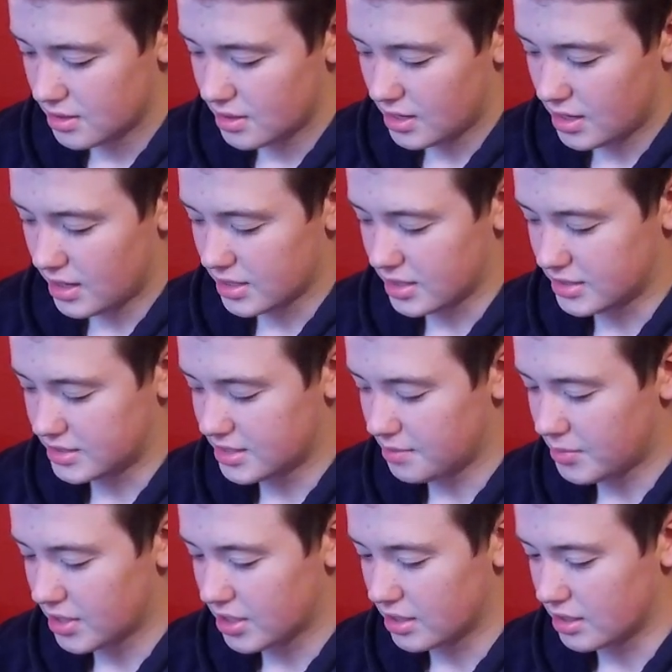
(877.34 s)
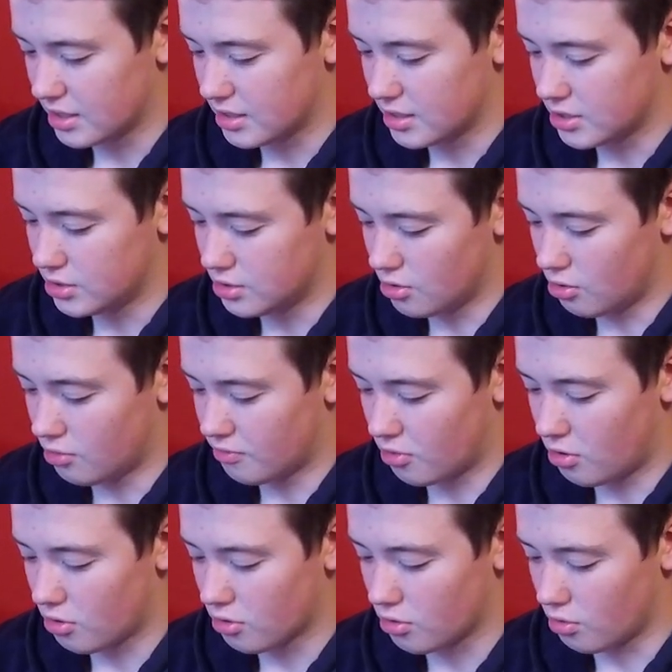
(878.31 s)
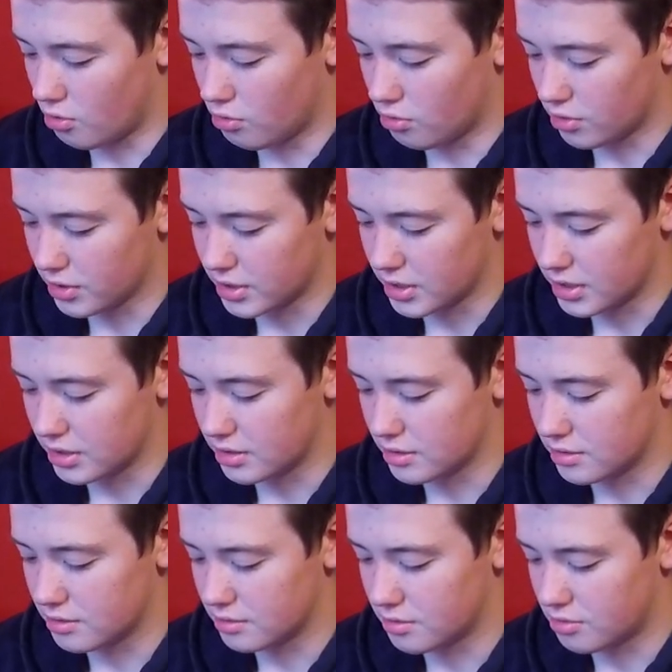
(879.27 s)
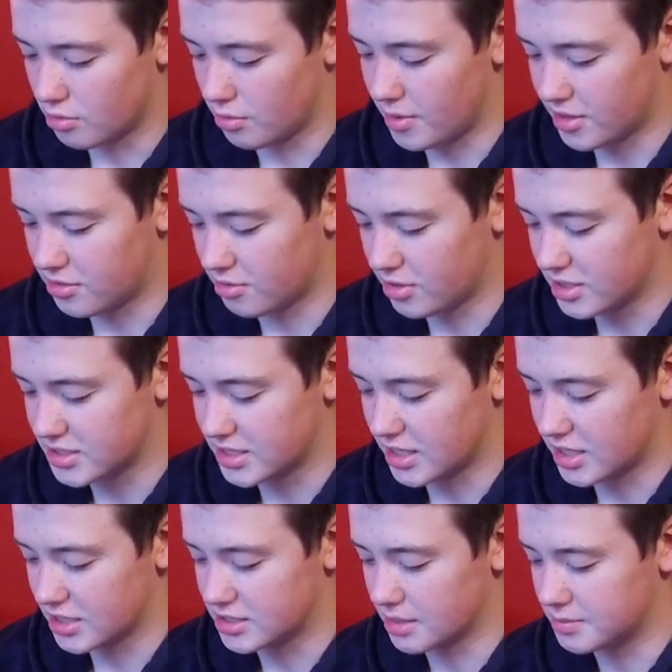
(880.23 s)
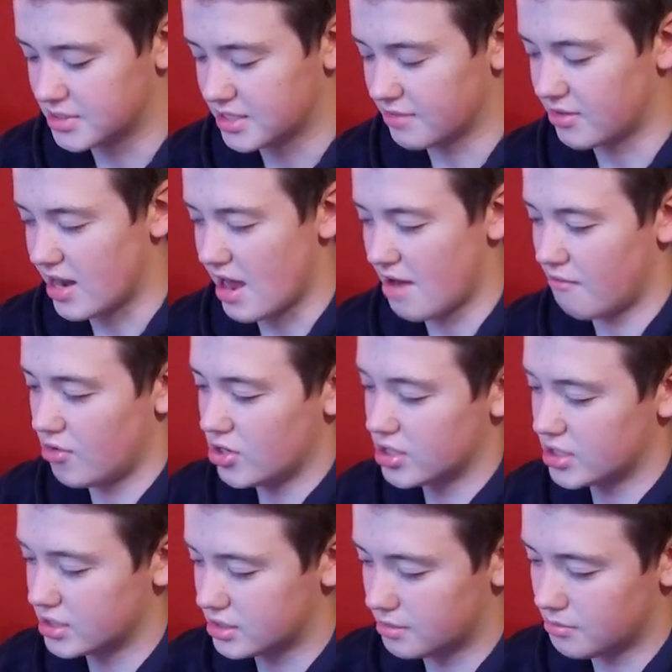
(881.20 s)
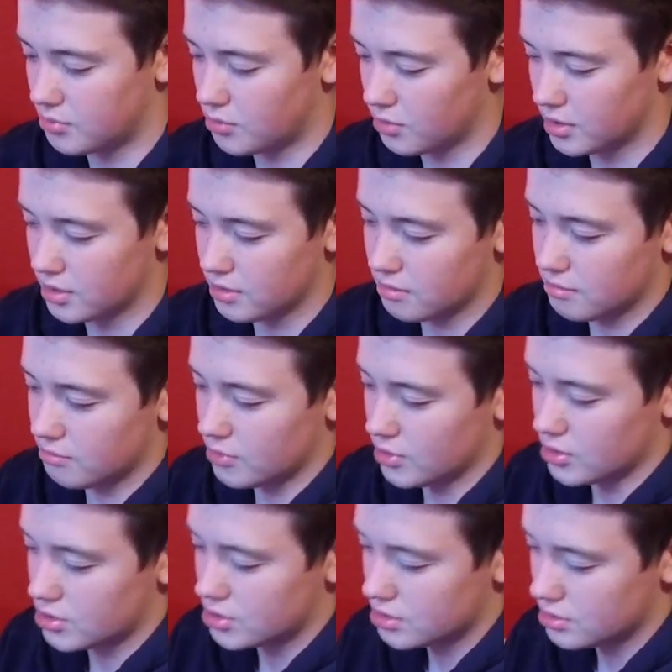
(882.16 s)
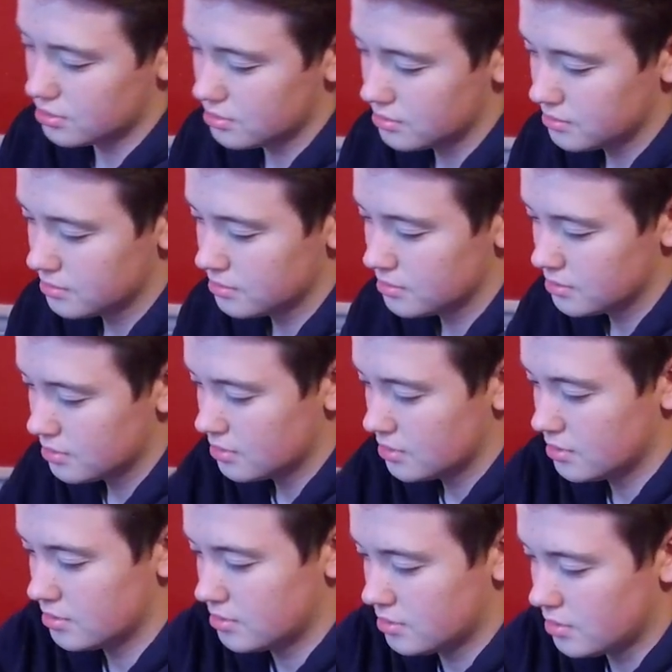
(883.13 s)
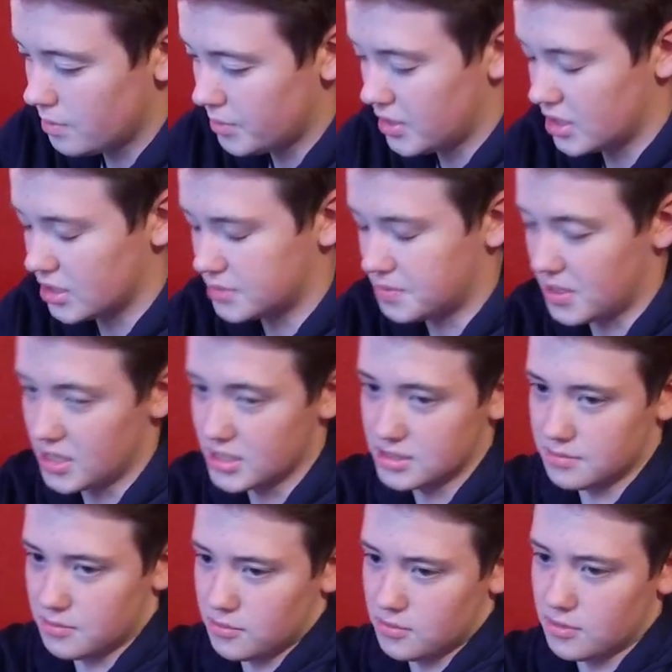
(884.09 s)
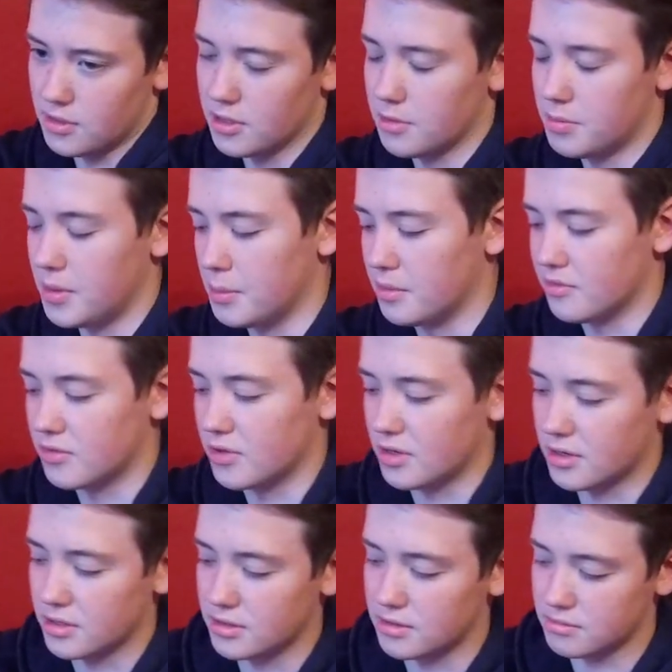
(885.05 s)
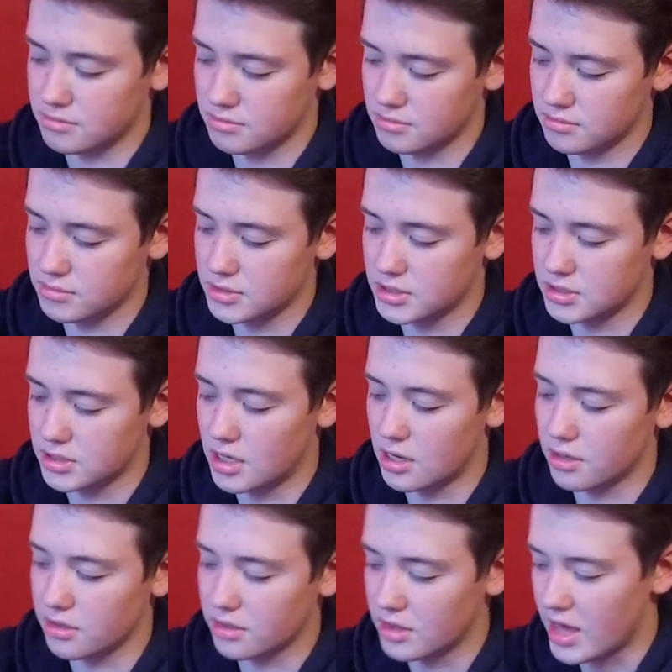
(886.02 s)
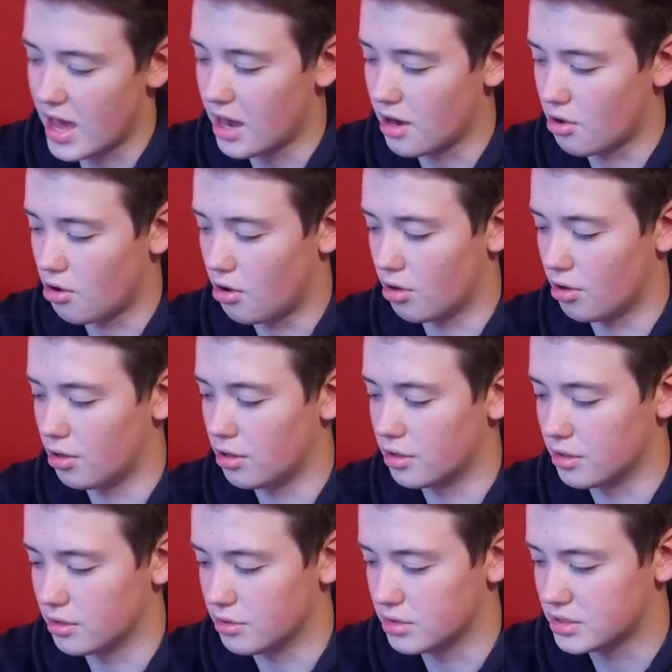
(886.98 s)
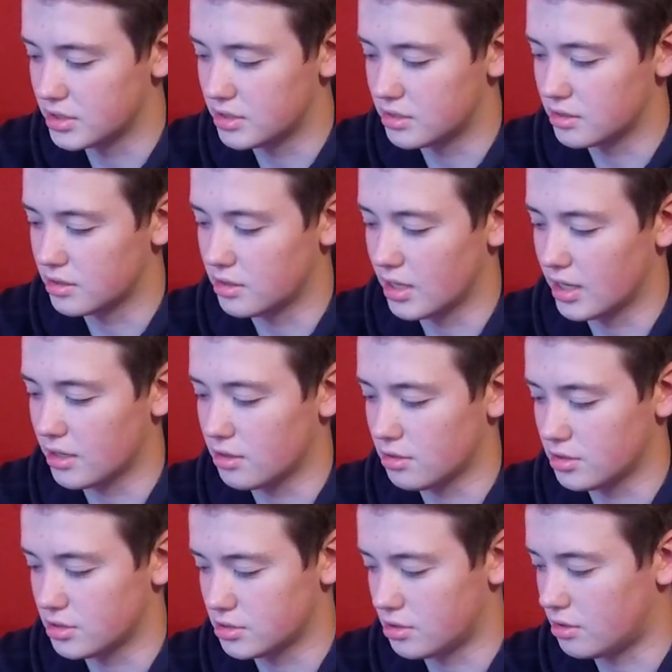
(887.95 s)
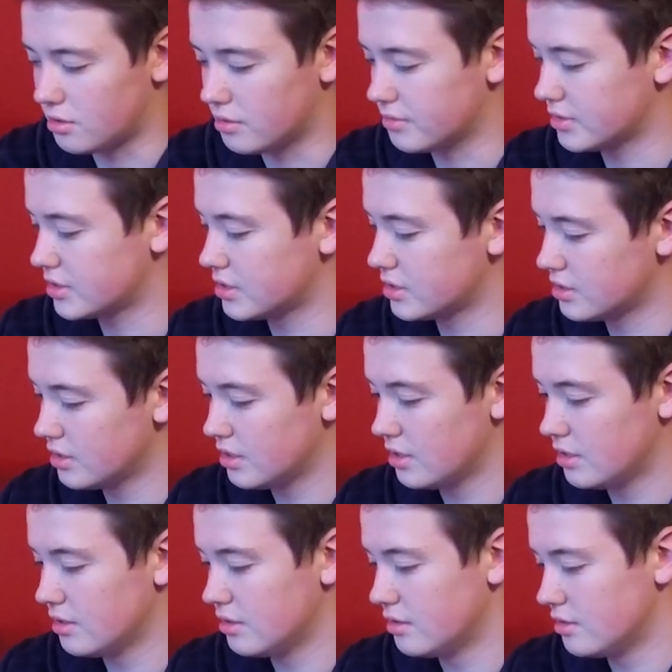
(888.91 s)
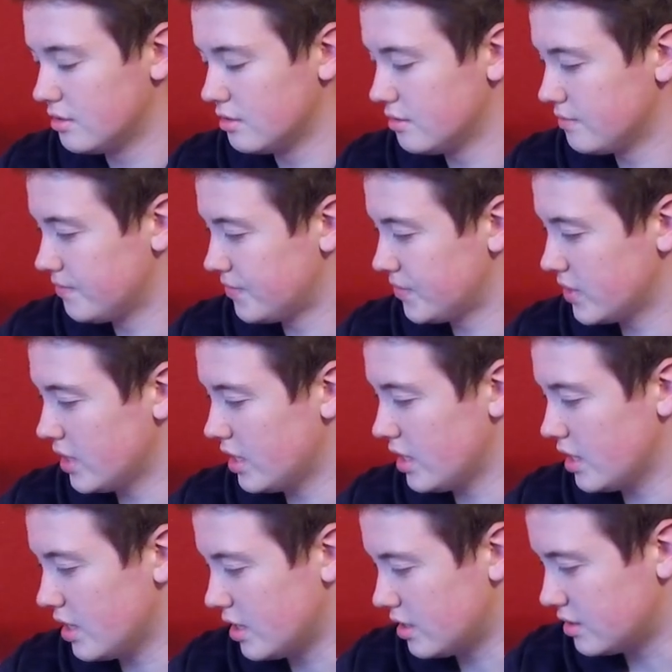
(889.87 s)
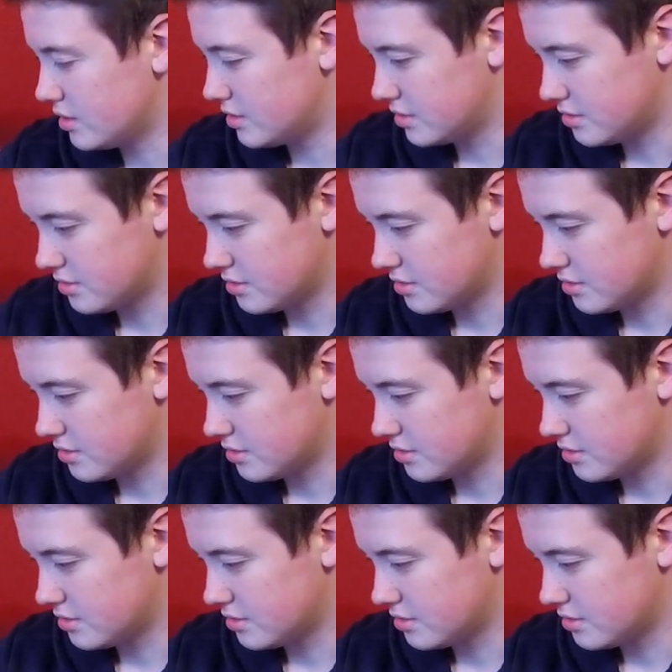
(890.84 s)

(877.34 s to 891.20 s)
I guess that my overall goal in 3x3 is to get a sub 7 average at some point, which, I mean, it's possible. Other people have done it. It's not that hard. You just need to get good solves. And